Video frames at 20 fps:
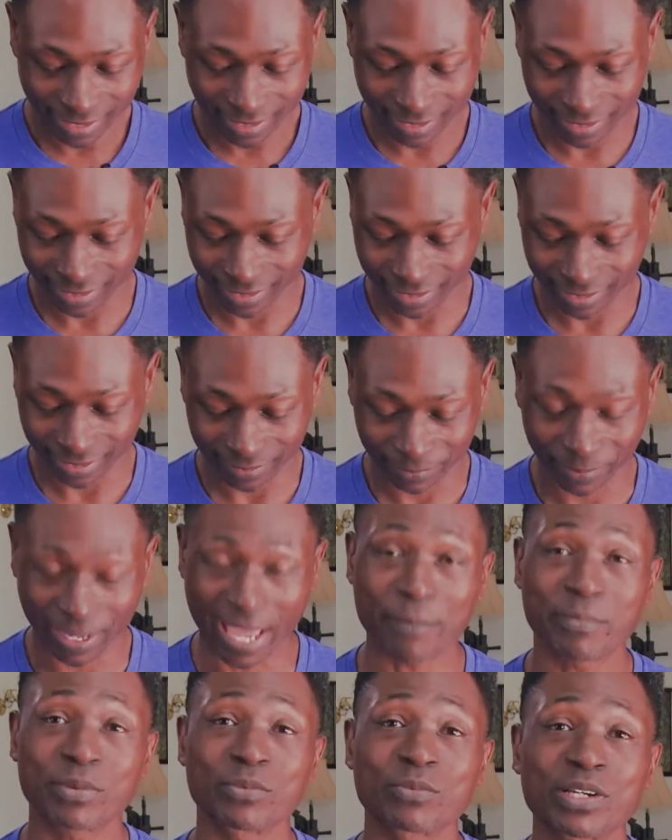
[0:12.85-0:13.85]
Uh,
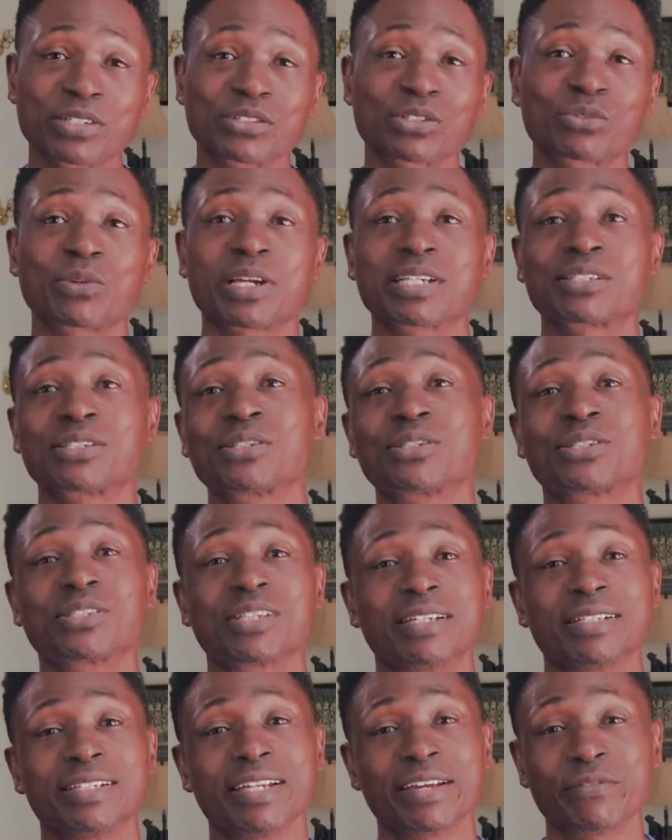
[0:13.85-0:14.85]
happy Resurrection
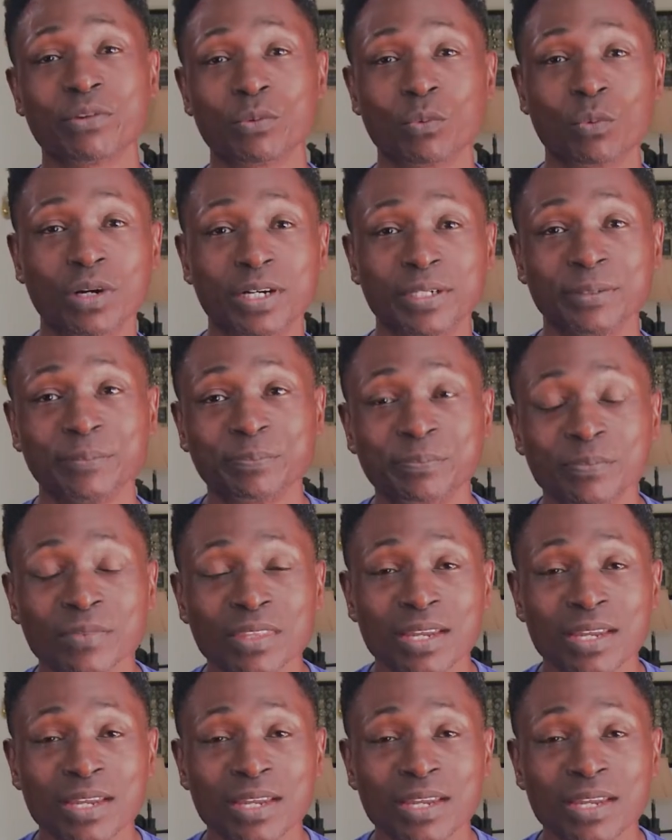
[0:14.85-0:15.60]
Sunday, everyone.